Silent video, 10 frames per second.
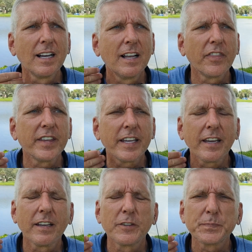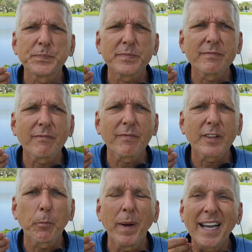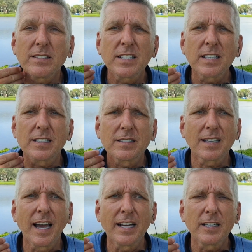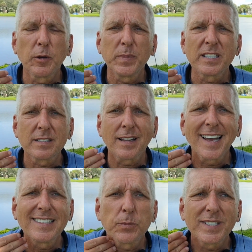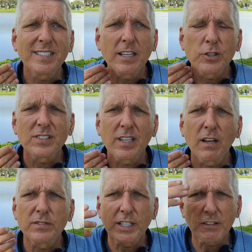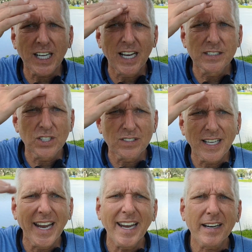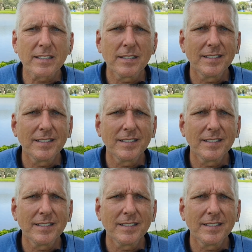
the masculine side, because the lies that we tell ourselves are a conscious act.